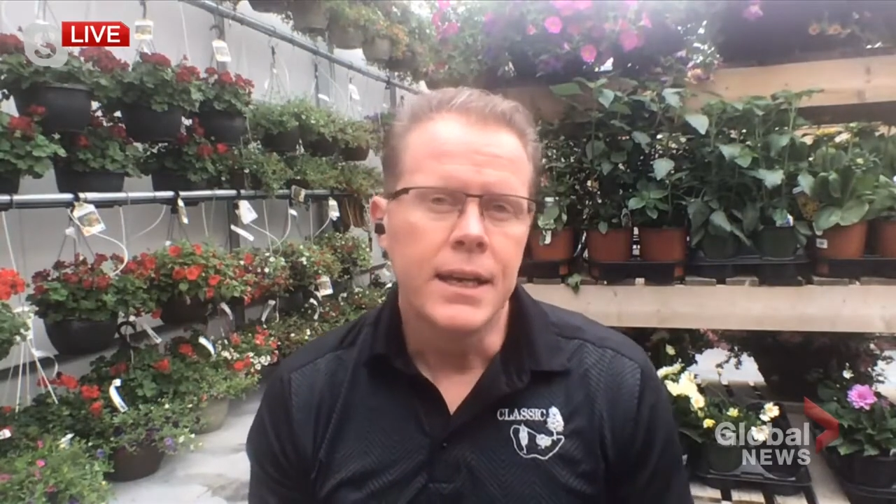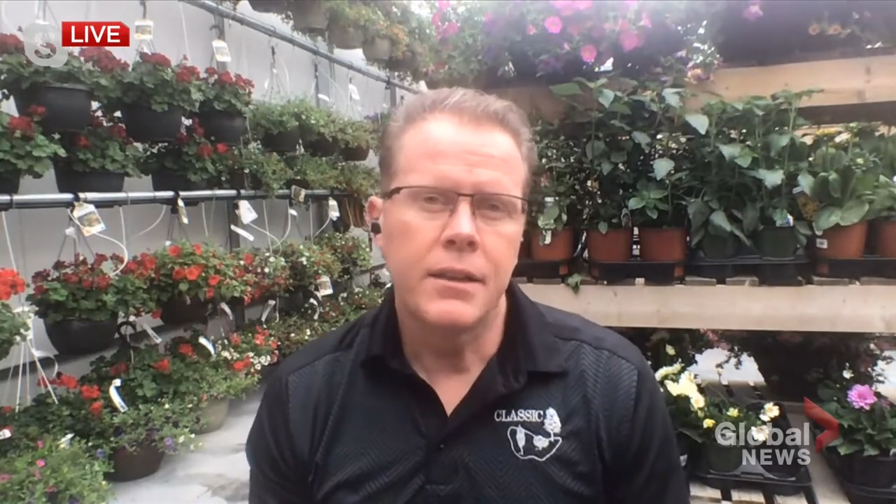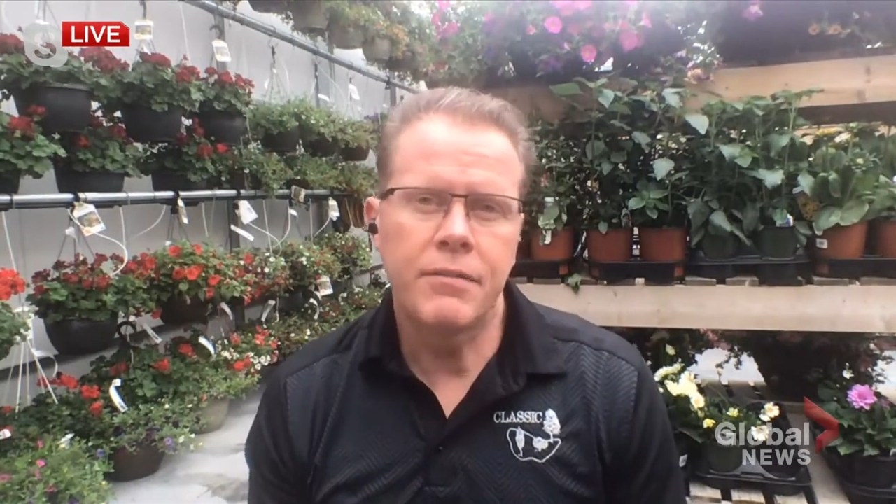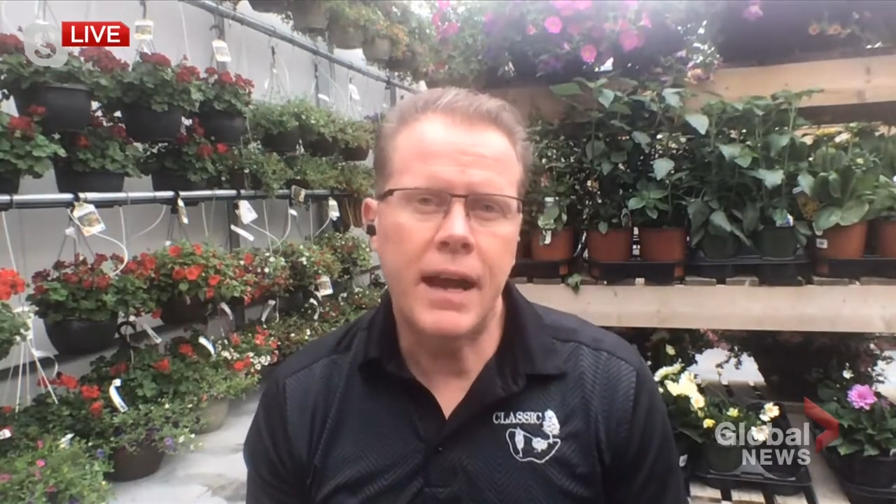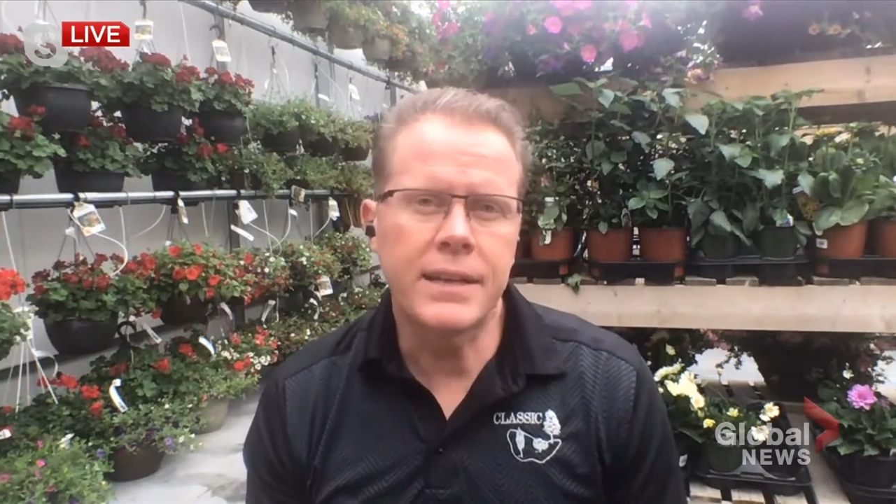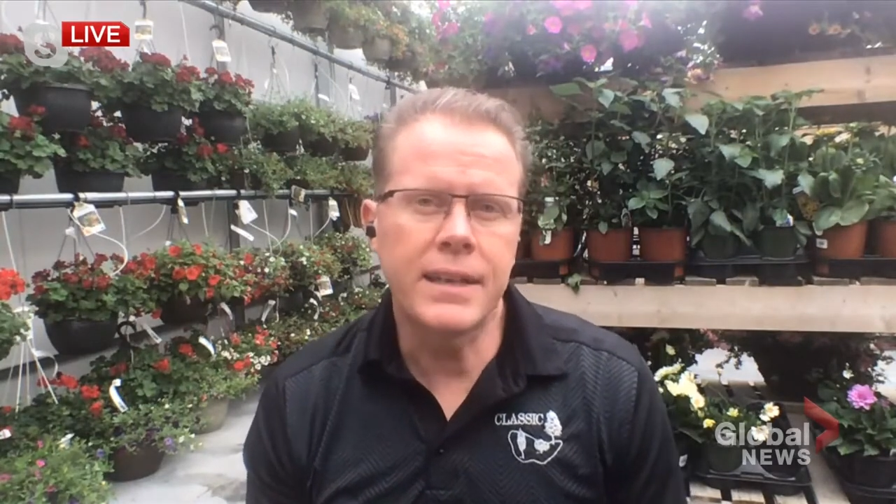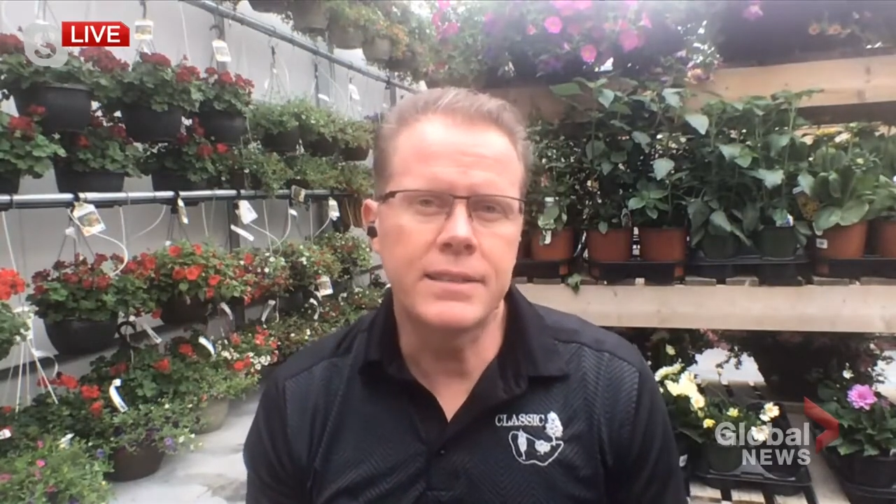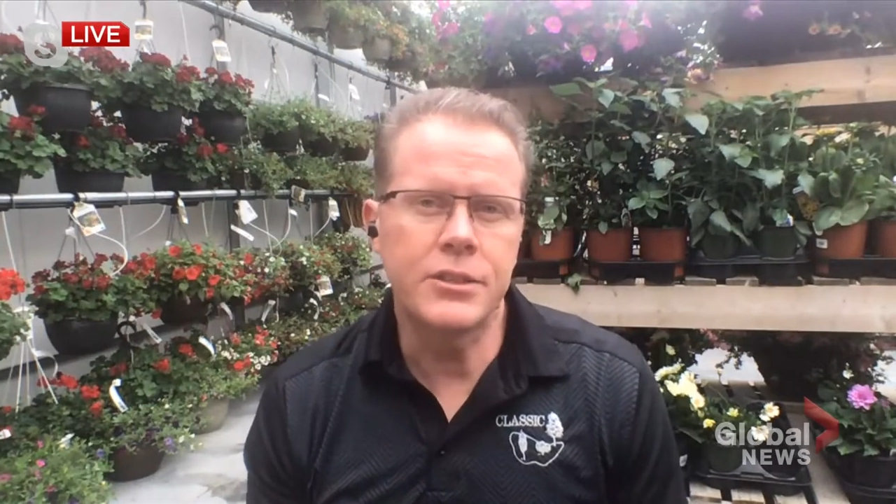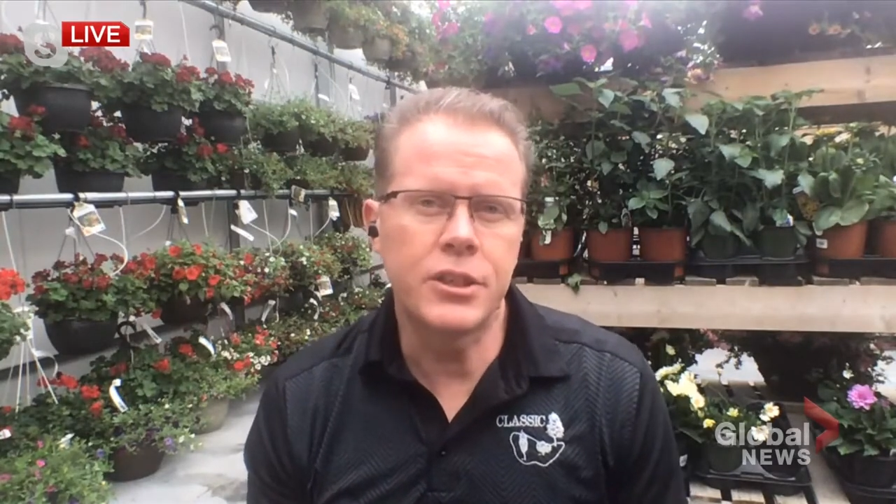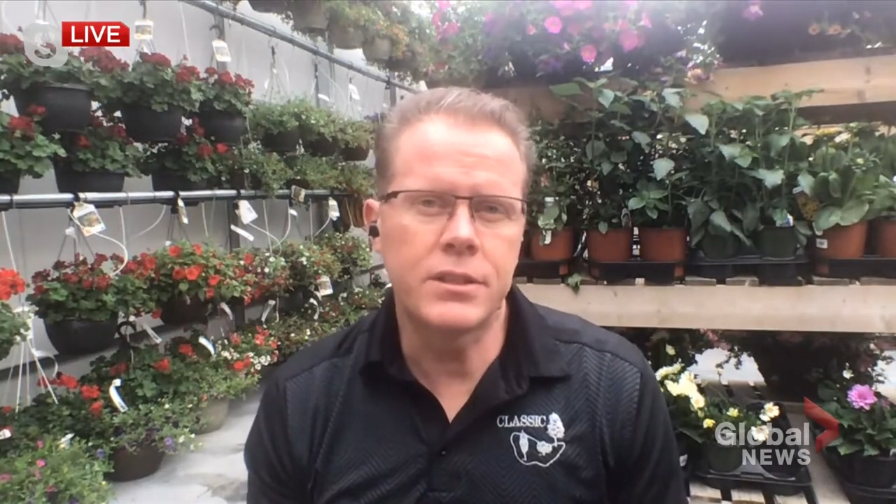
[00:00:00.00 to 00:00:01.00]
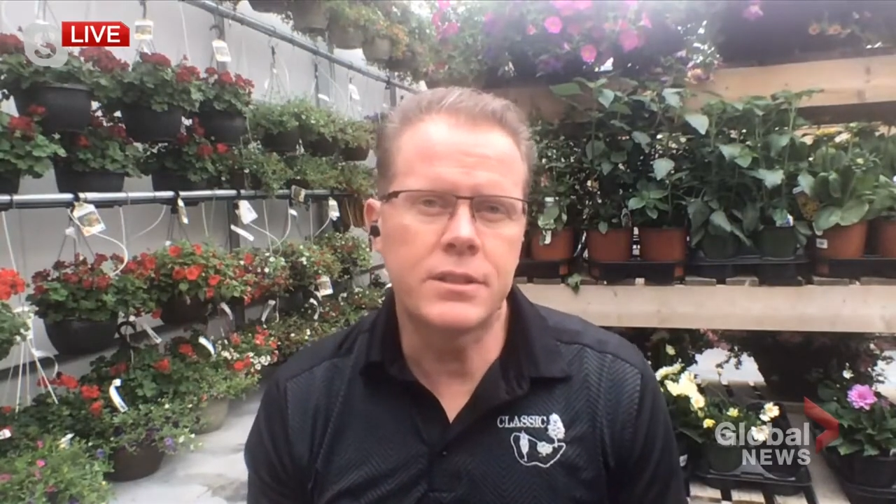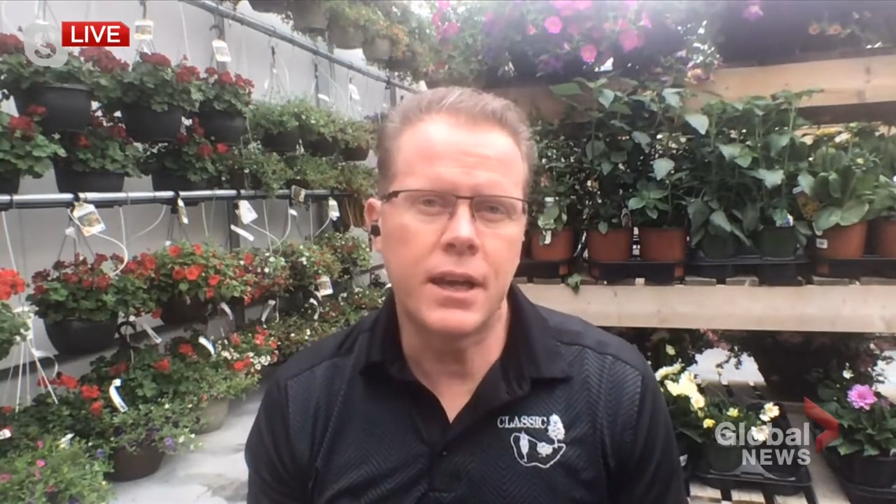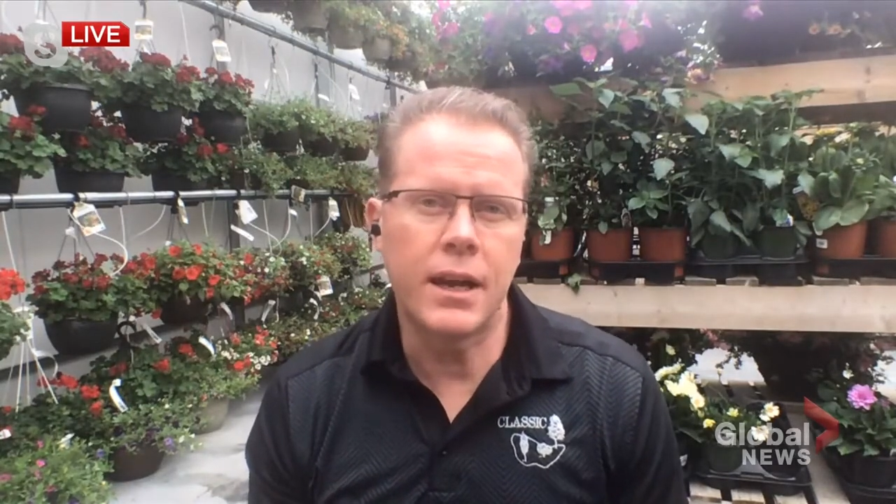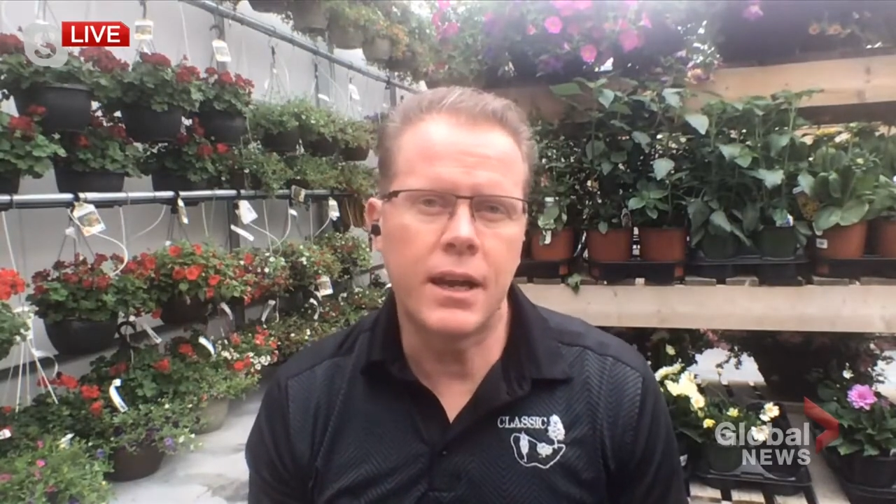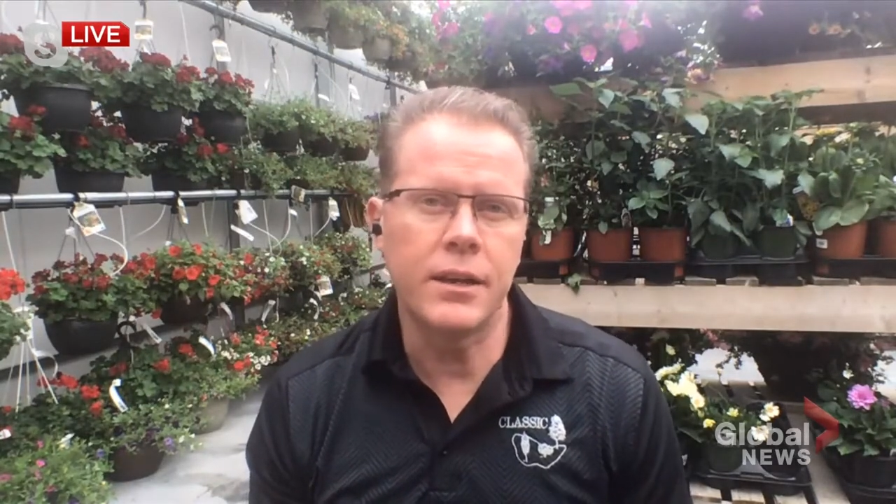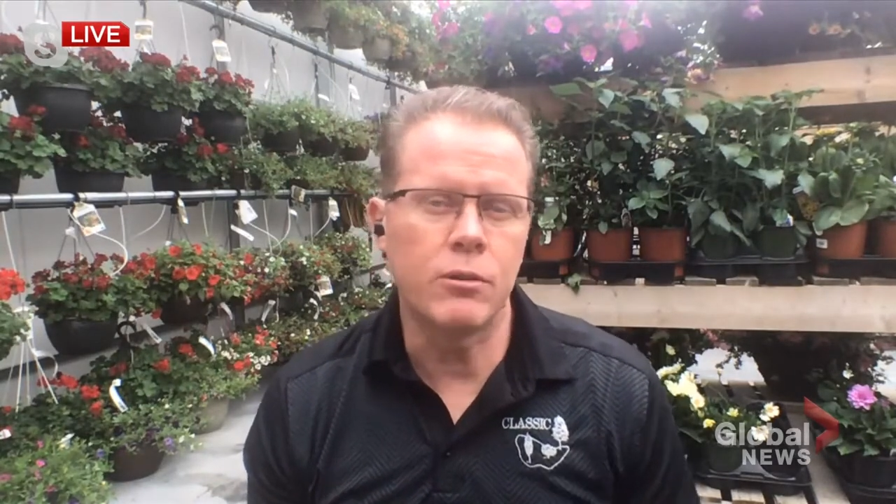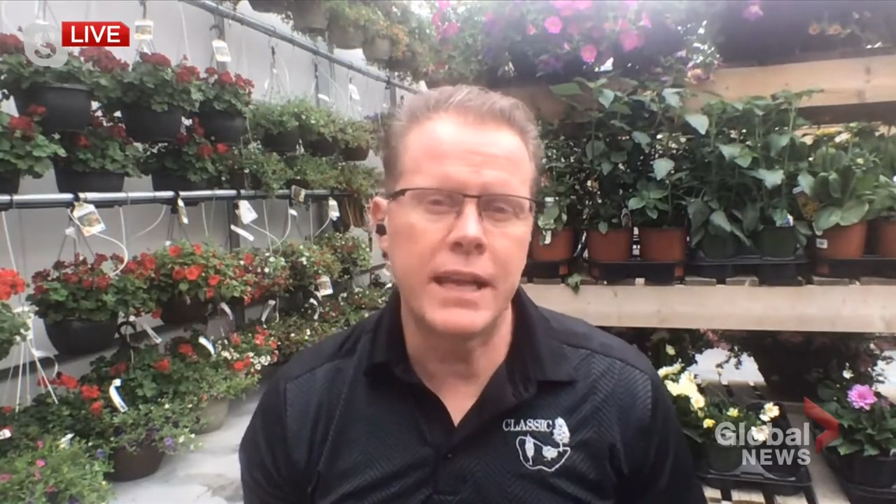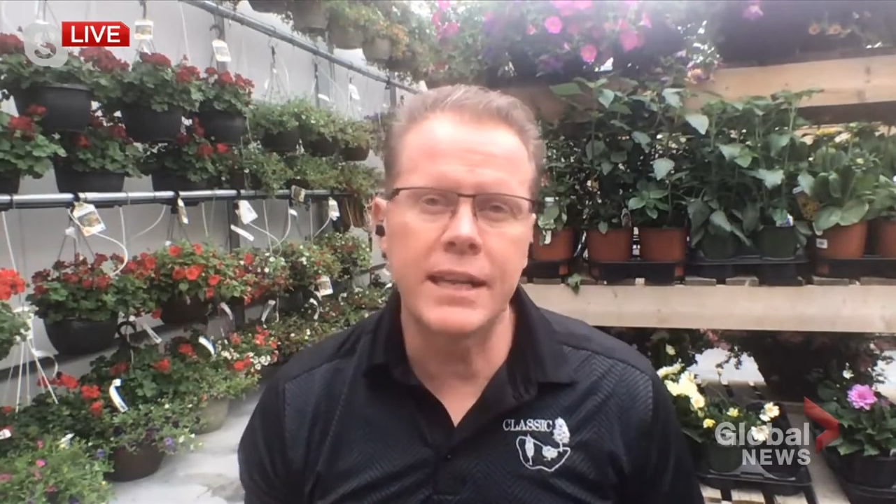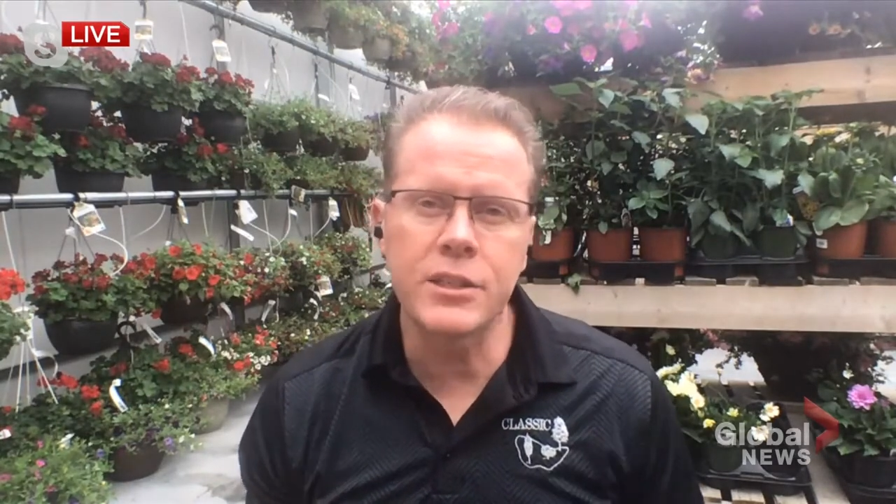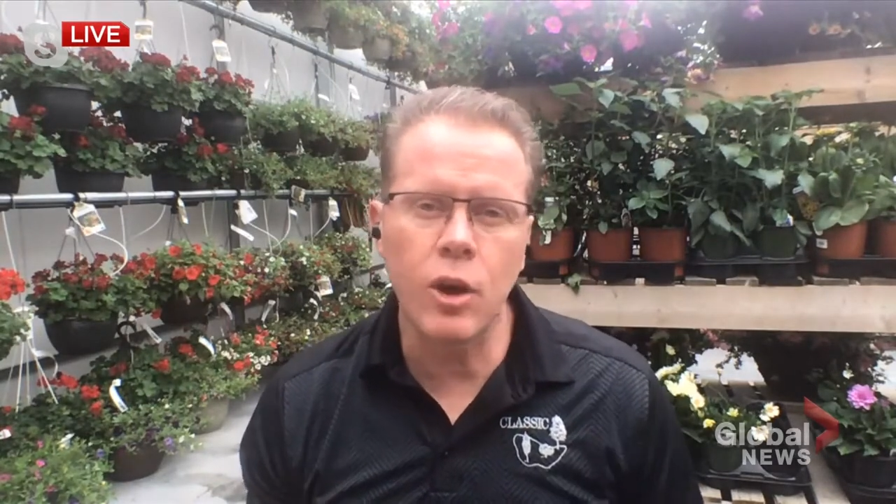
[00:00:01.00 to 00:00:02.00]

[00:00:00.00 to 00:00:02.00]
The fact is, it just takes